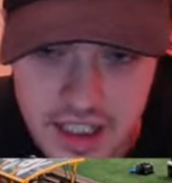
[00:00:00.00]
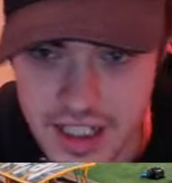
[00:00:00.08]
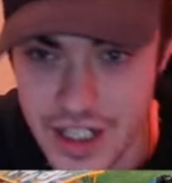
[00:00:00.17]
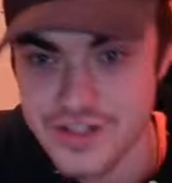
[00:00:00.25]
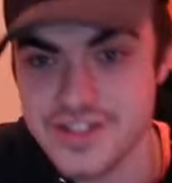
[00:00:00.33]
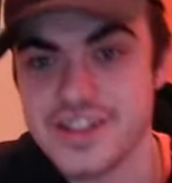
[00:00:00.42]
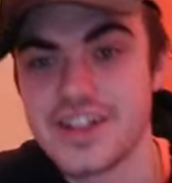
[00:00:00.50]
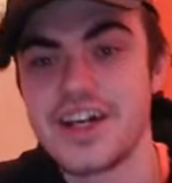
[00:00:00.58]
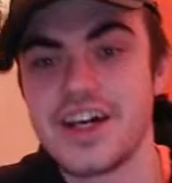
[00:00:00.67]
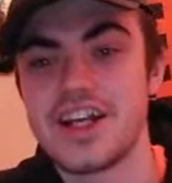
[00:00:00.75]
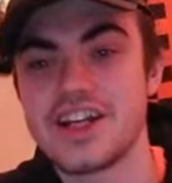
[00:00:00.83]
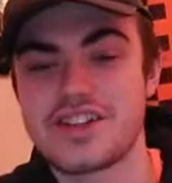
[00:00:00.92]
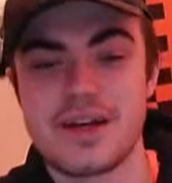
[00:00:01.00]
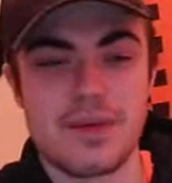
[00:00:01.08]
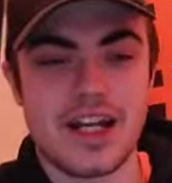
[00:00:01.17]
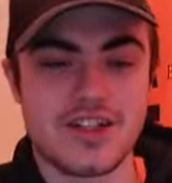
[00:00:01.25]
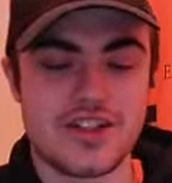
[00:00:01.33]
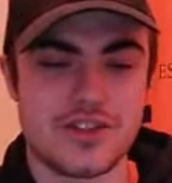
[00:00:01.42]
Unless their
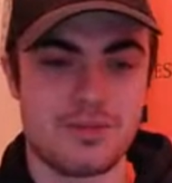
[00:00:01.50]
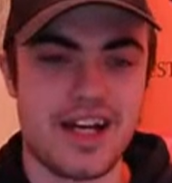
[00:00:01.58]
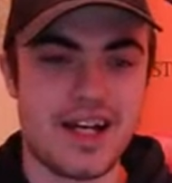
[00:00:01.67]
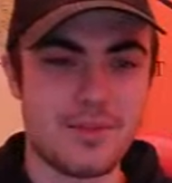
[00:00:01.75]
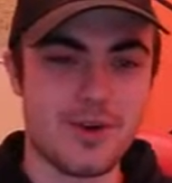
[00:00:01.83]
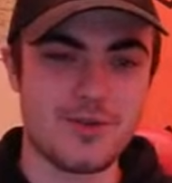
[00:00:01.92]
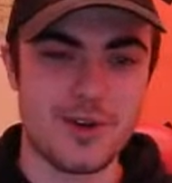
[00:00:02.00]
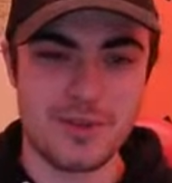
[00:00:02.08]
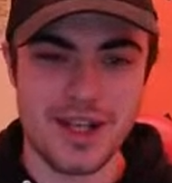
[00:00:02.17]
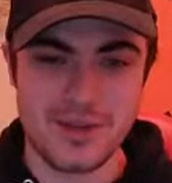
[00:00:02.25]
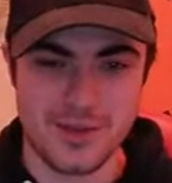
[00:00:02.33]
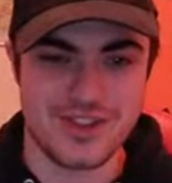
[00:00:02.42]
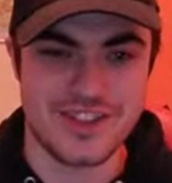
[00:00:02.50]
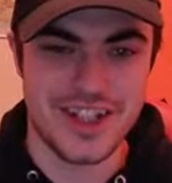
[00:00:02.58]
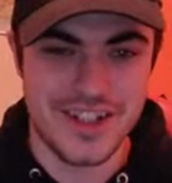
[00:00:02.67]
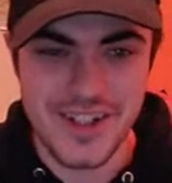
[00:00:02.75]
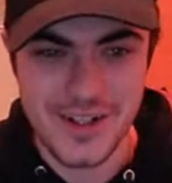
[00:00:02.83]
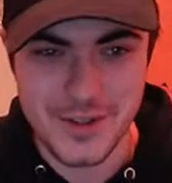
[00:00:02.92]
manager's playing what Rob Edwards
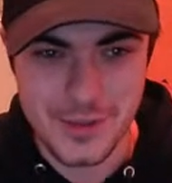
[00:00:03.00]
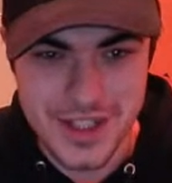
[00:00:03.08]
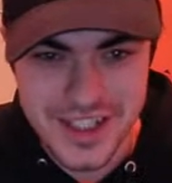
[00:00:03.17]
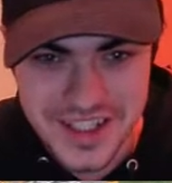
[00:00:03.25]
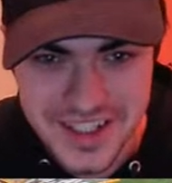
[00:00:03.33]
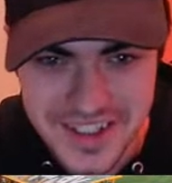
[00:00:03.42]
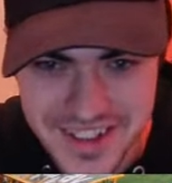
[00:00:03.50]
done last week,